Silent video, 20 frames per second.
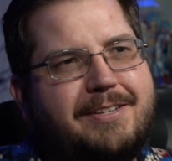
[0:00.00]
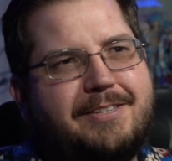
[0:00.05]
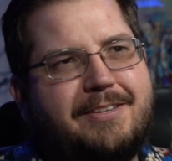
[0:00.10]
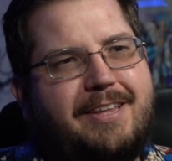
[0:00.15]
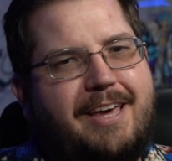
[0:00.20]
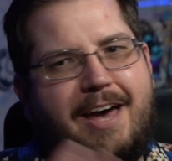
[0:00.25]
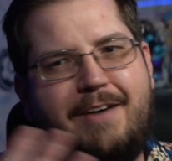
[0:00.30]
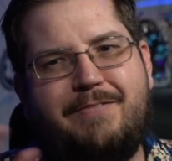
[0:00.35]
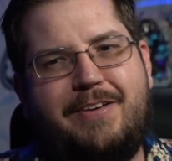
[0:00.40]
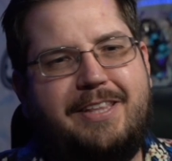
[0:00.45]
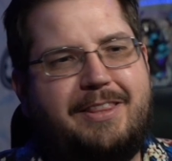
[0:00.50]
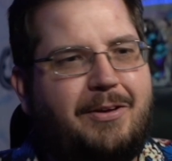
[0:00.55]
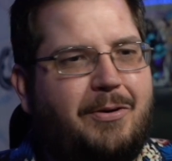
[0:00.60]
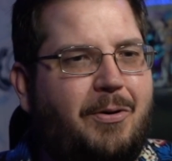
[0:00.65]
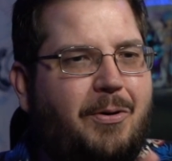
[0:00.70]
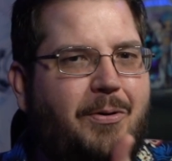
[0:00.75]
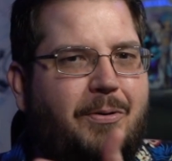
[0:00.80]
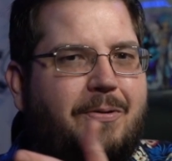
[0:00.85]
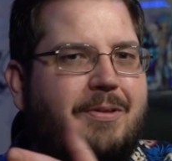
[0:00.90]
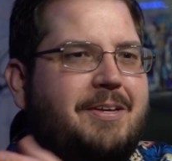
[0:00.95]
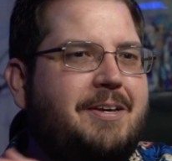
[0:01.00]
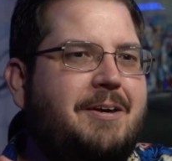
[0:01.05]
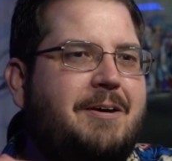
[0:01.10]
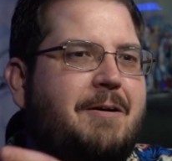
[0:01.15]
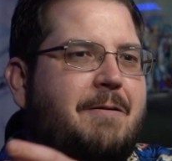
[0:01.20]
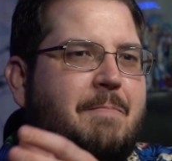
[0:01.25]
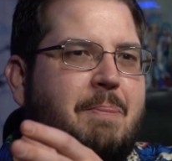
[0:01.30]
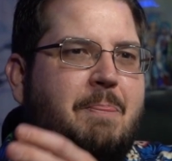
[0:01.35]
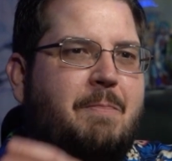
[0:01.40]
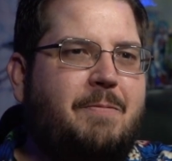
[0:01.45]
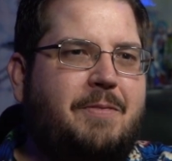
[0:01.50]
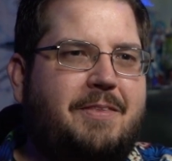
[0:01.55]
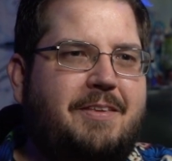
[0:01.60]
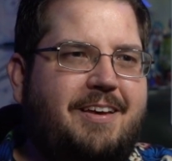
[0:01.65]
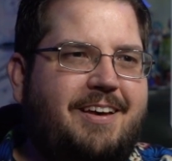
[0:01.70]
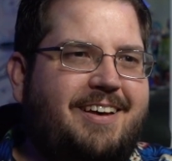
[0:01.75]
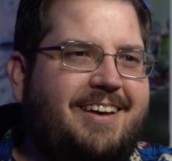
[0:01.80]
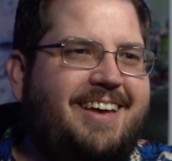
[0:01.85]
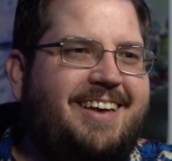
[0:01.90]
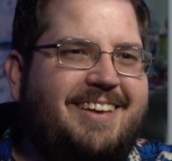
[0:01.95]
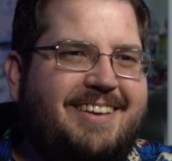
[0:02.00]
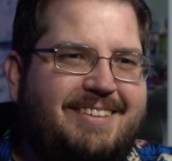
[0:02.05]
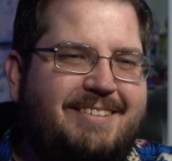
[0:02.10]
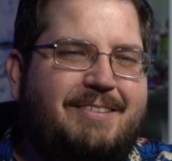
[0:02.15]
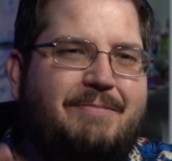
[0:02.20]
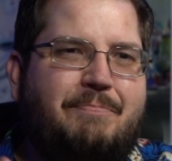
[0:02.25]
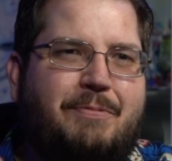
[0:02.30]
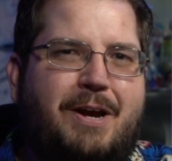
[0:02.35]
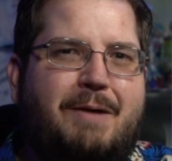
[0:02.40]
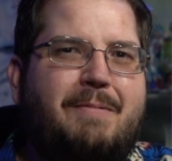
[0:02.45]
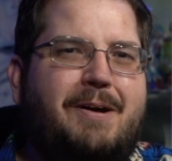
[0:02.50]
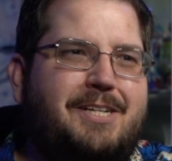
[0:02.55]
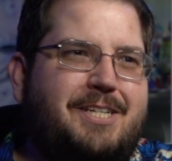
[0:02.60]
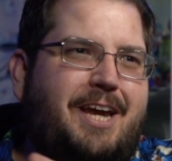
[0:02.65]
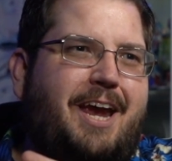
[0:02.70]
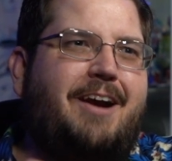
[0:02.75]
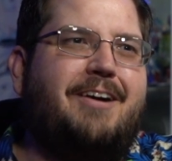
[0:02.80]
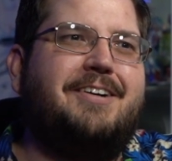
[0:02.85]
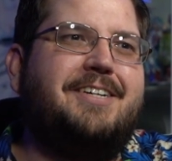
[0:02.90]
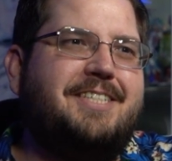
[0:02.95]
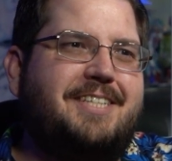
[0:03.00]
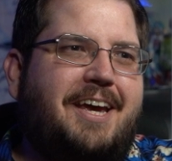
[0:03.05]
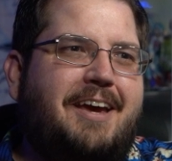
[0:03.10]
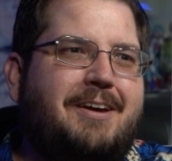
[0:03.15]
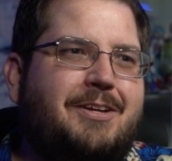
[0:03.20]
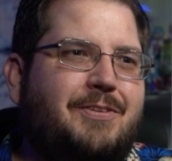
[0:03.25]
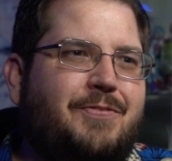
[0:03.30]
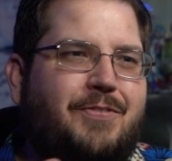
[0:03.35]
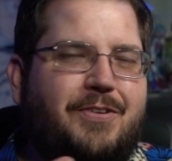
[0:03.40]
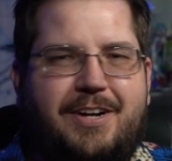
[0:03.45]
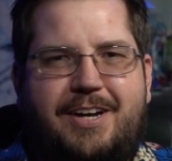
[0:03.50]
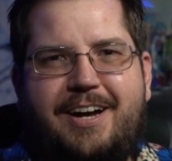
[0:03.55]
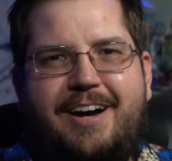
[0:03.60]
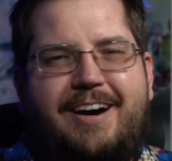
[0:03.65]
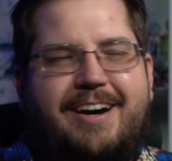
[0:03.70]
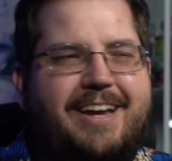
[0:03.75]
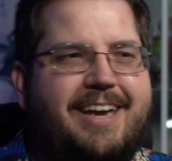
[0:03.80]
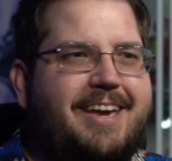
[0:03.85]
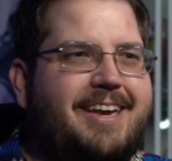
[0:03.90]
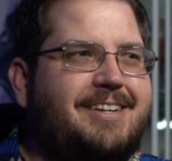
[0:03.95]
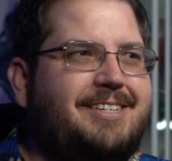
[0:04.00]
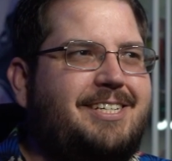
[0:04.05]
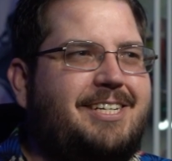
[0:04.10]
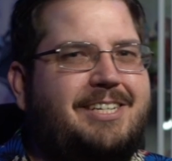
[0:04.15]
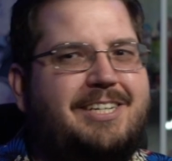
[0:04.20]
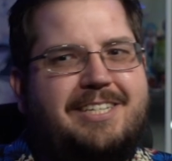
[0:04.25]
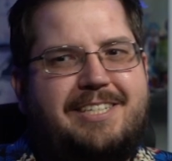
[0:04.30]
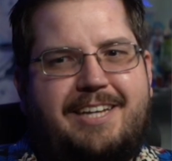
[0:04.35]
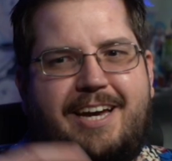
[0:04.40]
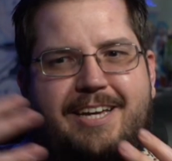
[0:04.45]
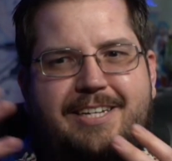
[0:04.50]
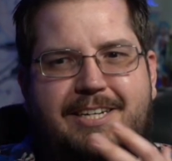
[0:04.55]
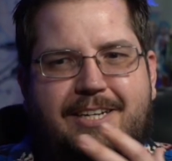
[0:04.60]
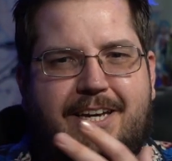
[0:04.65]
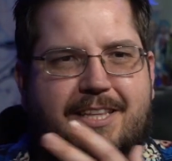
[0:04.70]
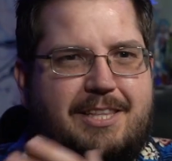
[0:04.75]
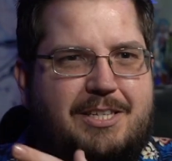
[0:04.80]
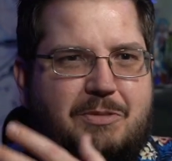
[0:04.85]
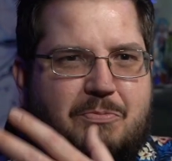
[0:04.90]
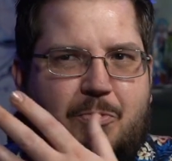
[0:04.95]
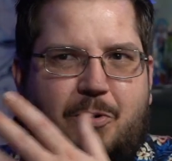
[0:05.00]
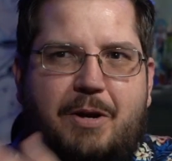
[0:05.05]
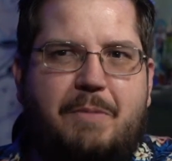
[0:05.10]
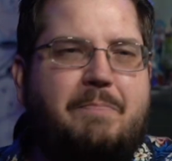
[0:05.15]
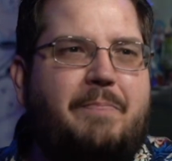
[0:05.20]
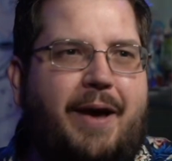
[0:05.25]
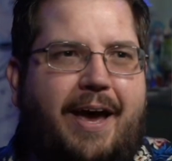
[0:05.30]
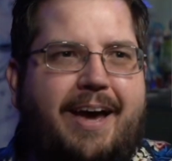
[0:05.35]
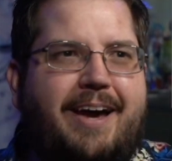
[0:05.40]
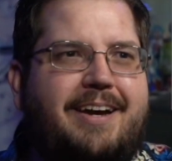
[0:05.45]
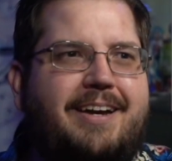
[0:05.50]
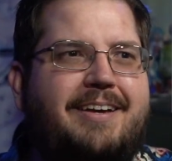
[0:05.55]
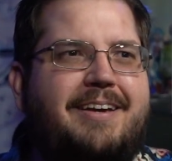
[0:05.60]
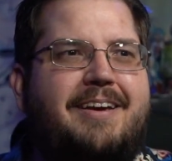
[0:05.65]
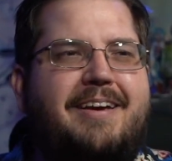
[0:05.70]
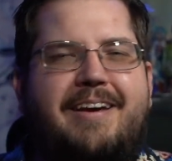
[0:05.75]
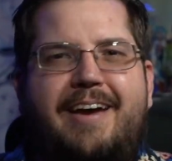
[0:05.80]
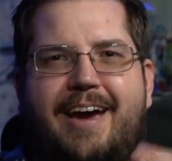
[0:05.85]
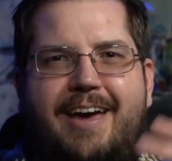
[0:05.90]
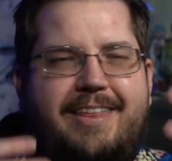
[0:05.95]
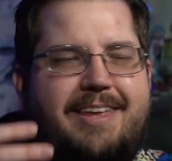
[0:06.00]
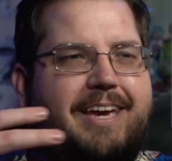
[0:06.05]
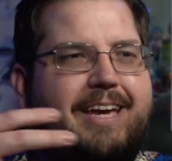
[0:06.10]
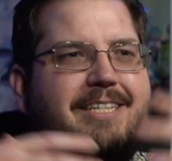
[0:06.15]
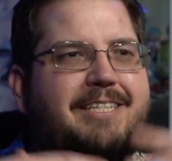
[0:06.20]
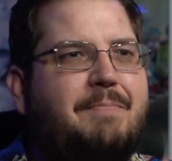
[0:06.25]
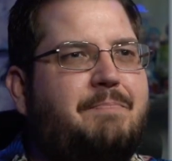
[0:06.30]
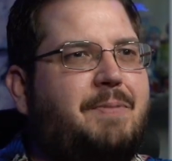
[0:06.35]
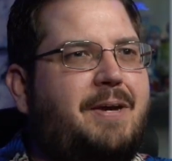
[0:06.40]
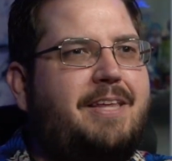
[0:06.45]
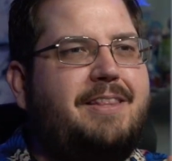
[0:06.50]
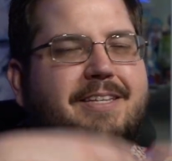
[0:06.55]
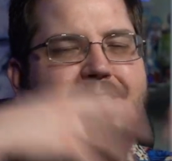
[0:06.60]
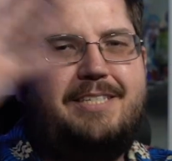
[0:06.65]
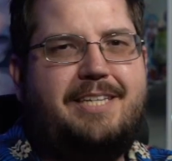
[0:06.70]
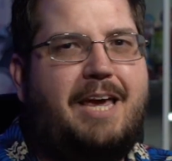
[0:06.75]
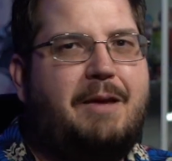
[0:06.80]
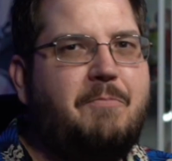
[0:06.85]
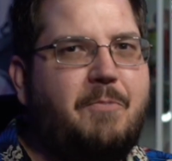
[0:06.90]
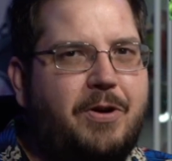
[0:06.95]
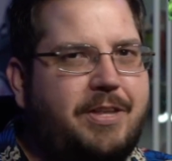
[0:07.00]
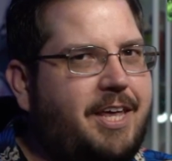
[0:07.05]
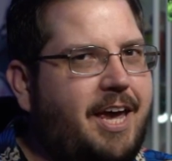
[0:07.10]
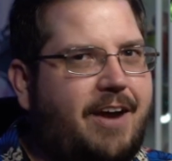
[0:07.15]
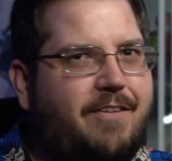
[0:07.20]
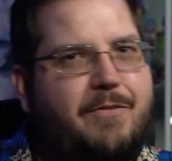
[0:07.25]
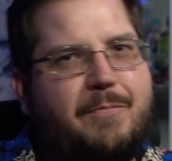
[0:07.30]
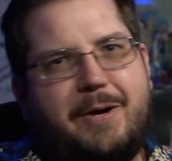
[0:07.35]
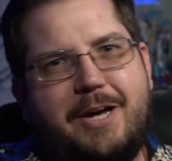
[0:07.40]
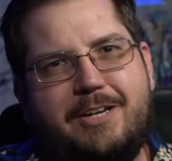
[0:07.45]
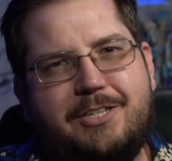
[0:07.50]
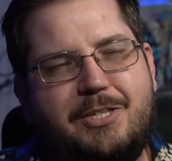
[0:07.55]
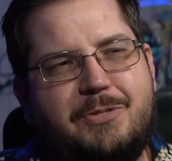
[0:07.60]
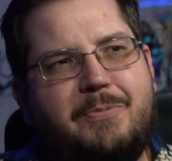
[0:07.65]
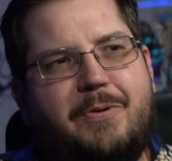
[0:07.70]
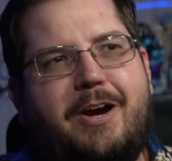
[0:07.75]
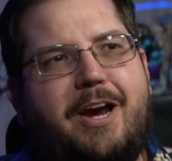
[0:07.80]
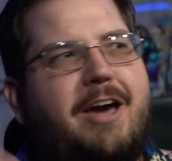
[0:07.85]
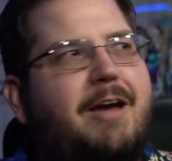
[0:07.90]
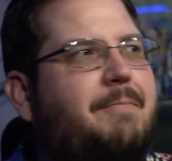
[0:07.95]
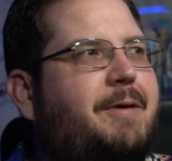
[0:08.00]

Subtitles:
So they have like the whole pretty much hairstyles for Akane, and she decides to get this one pack and it ends up being the same one that everybody else is wearing.